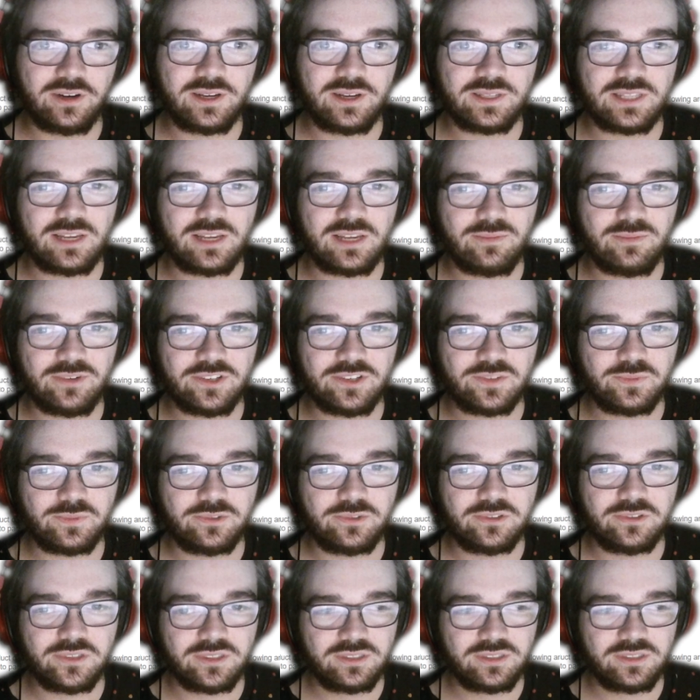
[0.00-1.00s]
that much more.
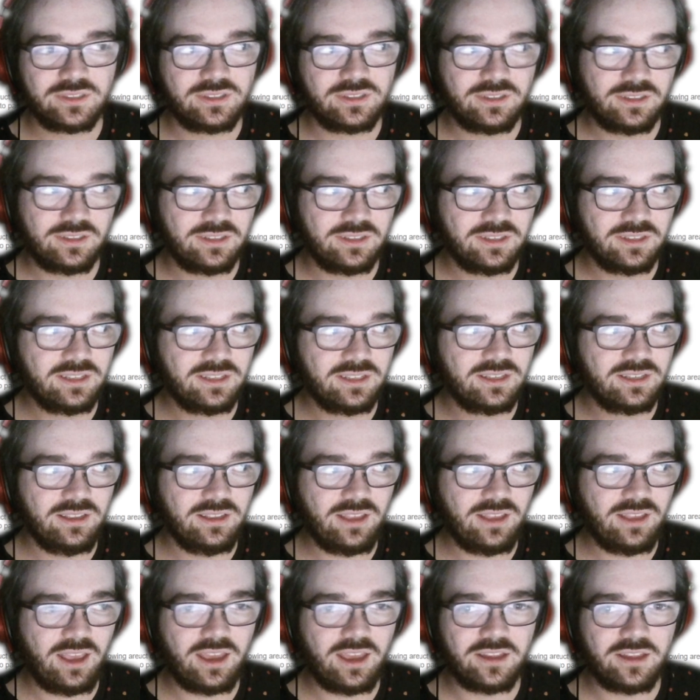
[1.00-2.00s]

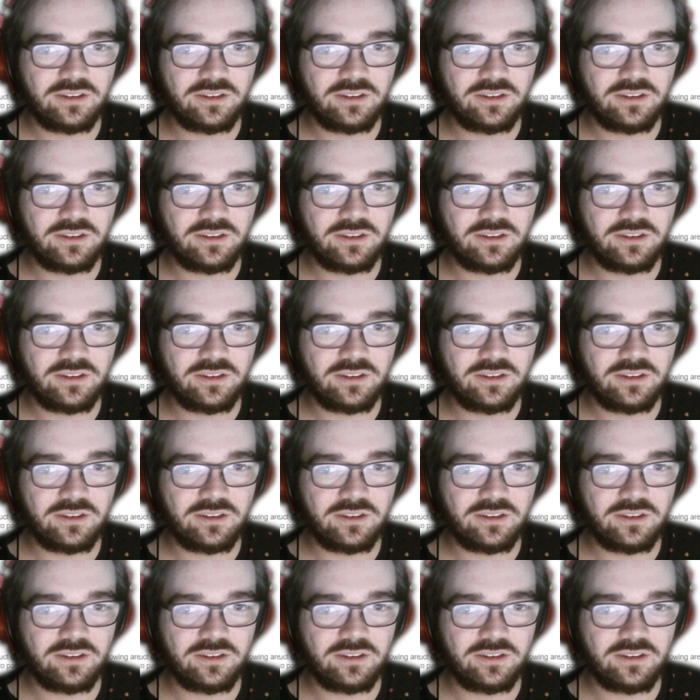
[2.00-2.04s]
And